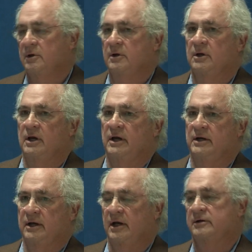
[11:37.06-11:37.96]
And
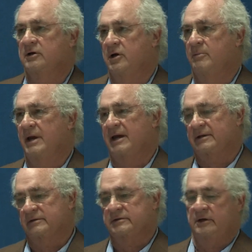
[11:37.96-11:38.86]
then I can come back
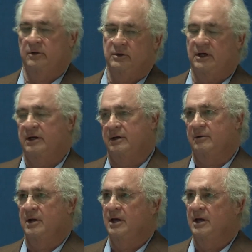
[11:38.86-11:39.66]
and say, okay,